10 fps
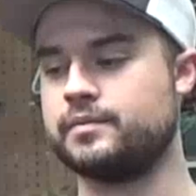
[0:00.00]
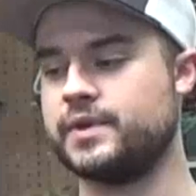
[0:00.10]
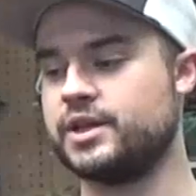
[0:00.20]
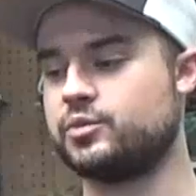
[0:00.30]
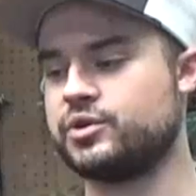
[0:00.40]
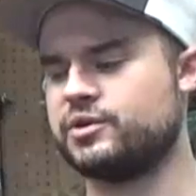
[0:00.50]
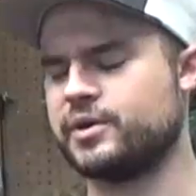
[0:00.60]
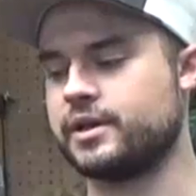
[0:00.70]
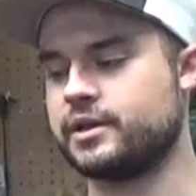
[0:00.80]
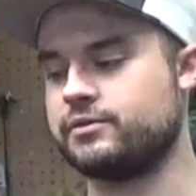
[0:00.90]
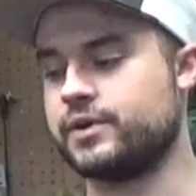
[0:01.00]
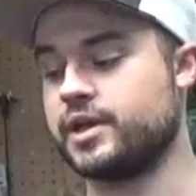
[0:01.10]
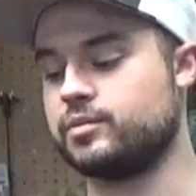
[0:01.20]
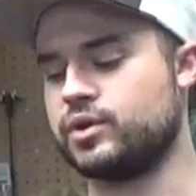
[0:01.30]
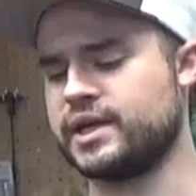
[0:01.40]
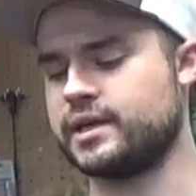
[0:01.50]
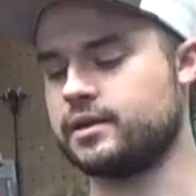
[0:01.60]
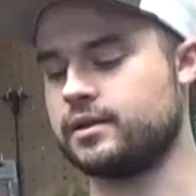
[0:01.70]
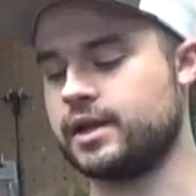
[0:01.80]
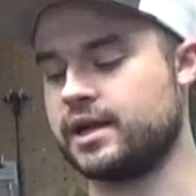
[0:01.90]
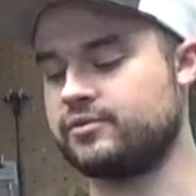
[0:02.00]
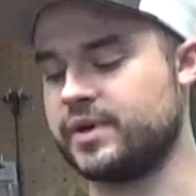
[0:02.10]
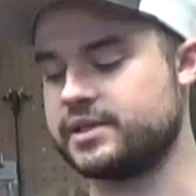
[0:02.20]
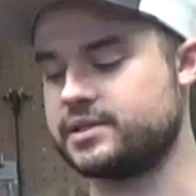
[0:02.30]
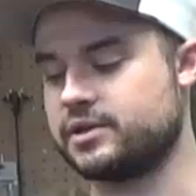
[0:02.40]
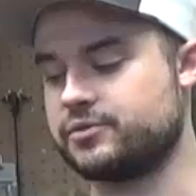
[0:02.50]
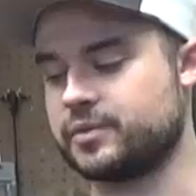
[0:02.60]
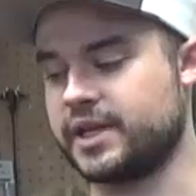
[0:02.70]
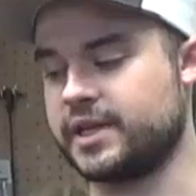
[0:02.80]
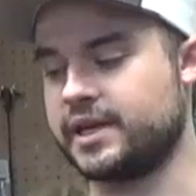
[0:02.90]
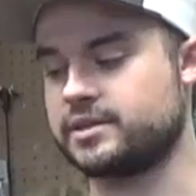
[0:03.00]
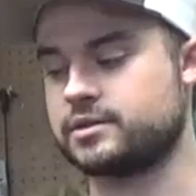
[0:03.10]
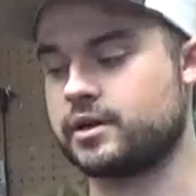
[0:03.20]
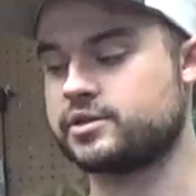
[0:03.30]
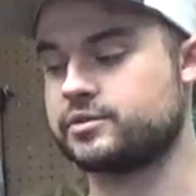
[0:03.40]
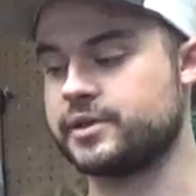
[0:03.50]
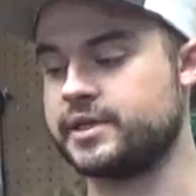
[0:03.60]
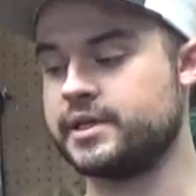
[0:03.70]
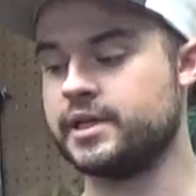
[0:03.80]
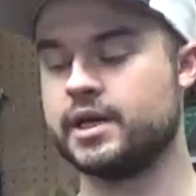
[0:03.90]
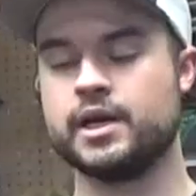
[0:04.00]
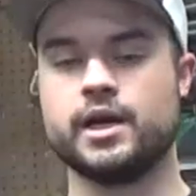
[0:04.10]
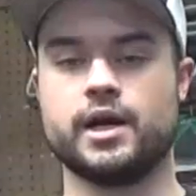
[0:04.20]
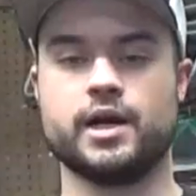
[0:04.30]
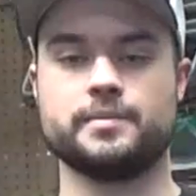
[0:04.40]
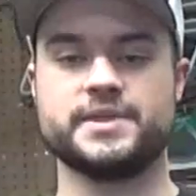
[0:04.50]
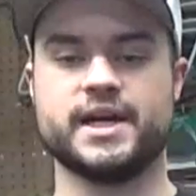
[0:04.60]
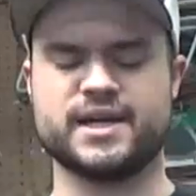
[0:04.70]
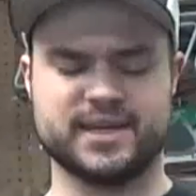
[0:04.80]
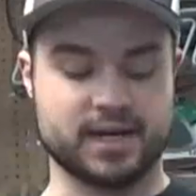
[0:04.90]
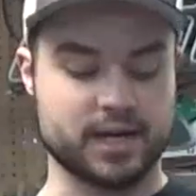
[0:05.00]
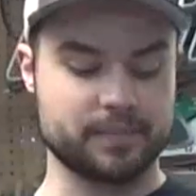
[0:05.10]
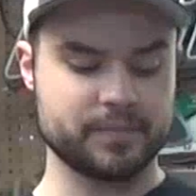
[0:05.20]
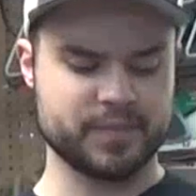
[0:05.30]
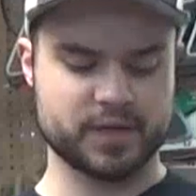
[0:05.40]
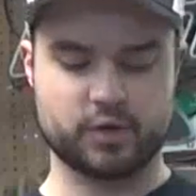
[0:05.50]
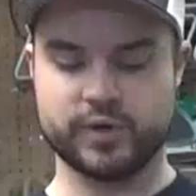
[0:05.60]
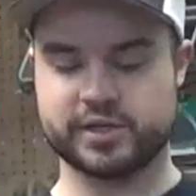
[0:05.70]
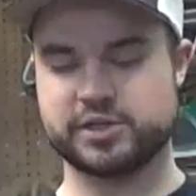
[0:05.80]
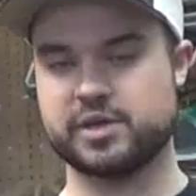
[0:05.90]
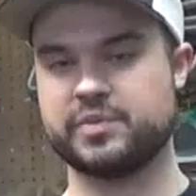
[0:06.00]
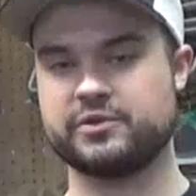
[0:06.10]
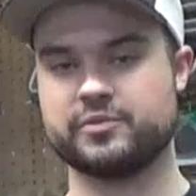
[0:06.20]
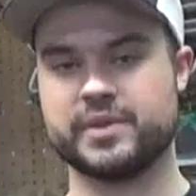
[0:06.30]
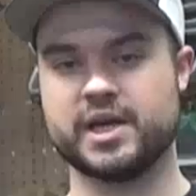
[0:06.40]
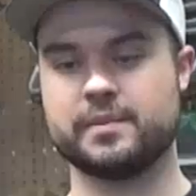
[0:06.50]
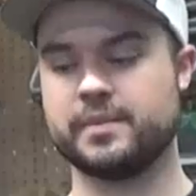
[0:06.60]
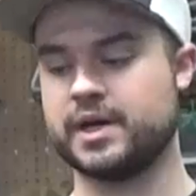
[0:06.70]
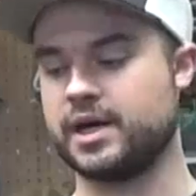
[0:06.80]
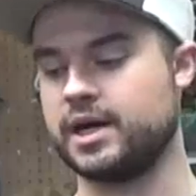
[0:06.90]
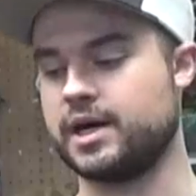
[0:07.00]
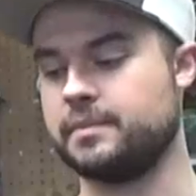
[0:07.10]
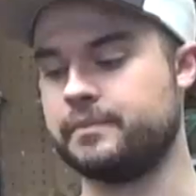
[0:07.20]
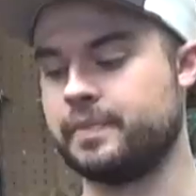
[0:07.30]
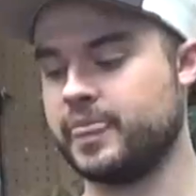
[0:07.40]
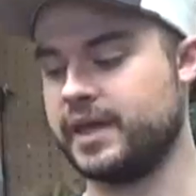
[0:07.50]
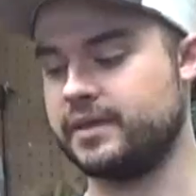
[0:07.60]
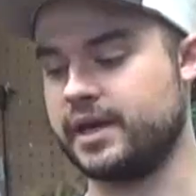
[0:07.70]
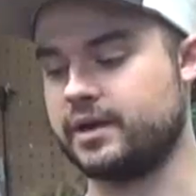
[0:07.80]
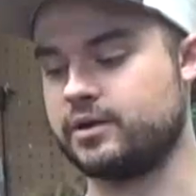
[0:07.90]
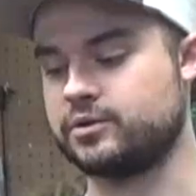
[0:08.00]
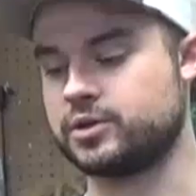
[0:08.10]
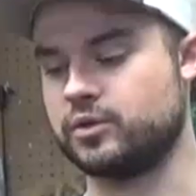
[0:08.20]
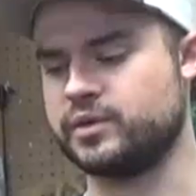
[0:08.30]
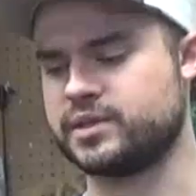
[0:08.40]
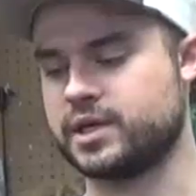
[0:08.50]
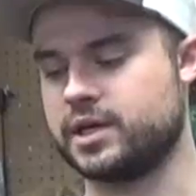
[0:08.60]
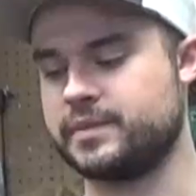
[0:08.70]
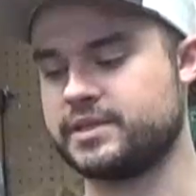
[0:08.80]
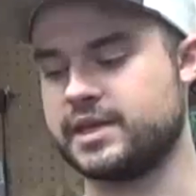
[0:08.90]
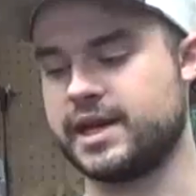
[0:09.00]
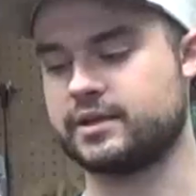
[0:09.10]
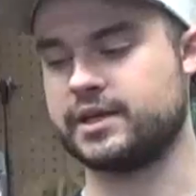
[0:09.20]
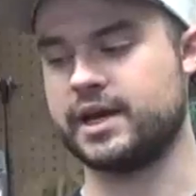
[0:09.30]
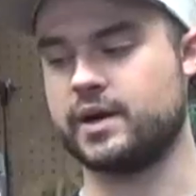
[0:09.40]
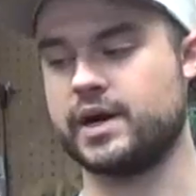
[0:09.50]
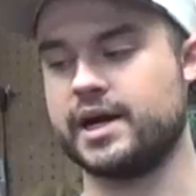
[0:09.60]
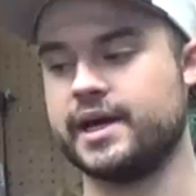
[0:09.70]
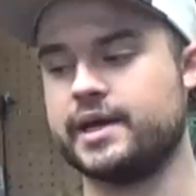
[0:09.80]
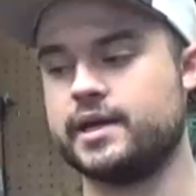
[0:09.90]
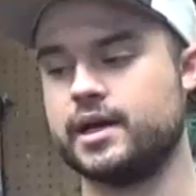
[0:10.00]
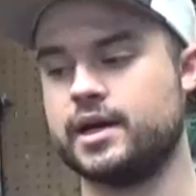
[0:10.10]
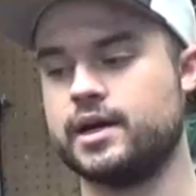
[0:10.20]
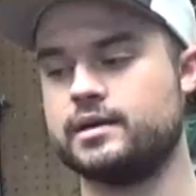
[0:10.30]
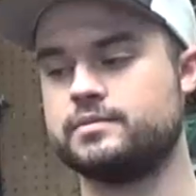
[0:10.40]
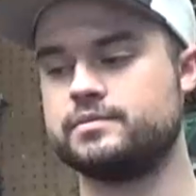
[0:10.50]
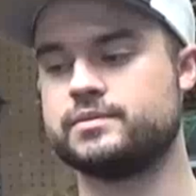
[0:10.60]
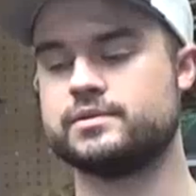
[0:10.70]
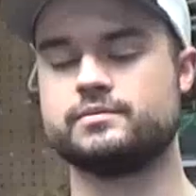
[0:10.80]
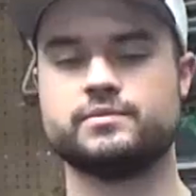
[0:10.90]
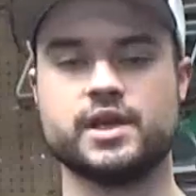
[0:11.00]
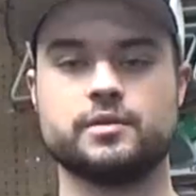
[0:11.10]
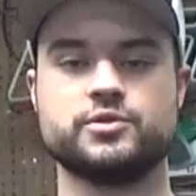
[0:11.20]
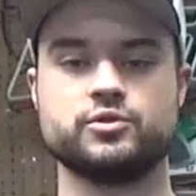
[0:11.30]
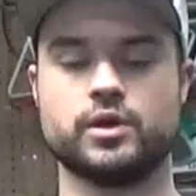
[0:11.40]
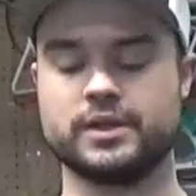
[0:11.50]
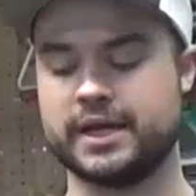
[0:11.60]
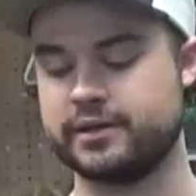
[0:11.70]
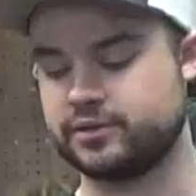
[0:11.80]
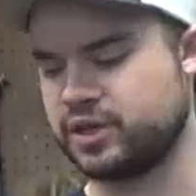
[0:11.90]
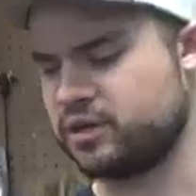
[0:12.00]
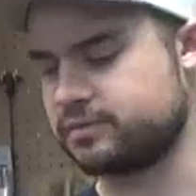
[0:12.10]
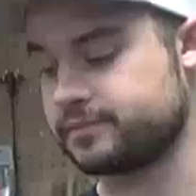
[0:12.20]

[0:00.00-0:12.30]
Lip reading: and they're pretty readily available. I get a lot of my stuff from LancasterArchery.com. Quick shipping from them, and the arrows always come exactly how I tell them to online. So,